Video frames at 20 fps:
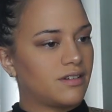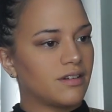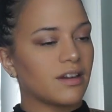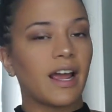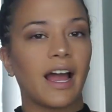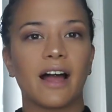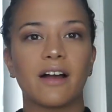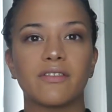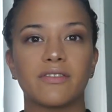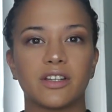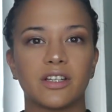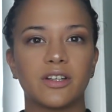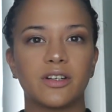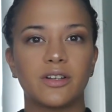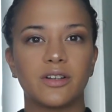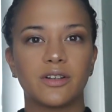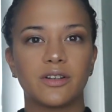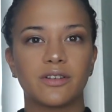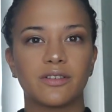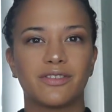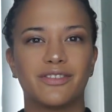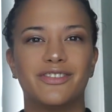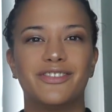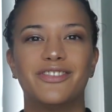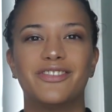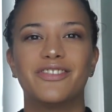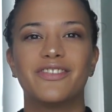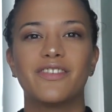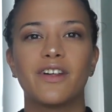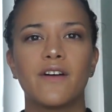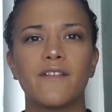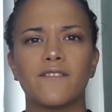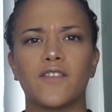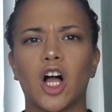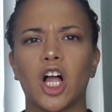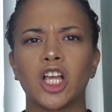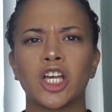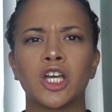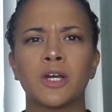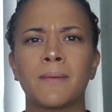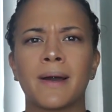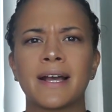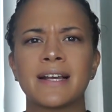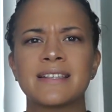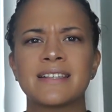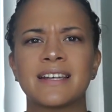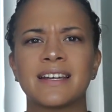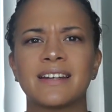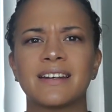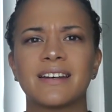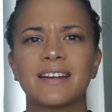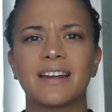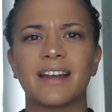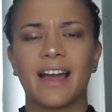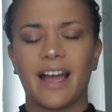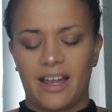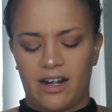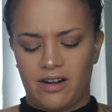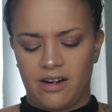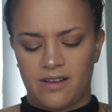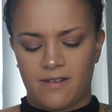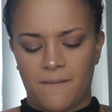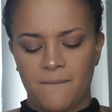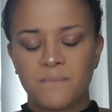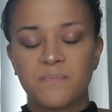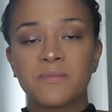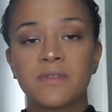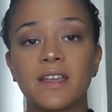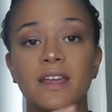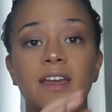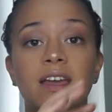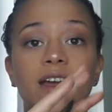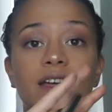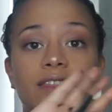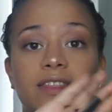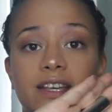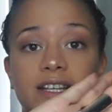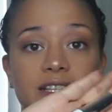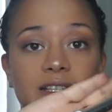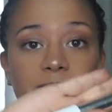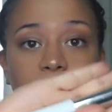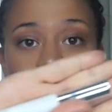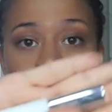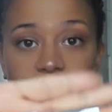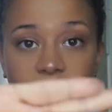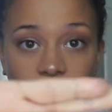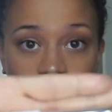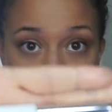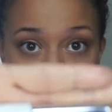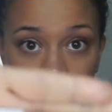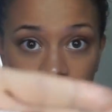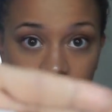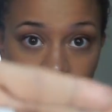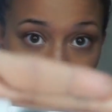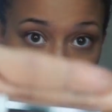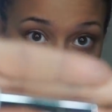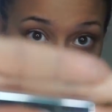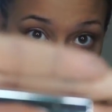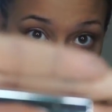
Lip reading: Yeah, volumizing? I don't know. This mascara right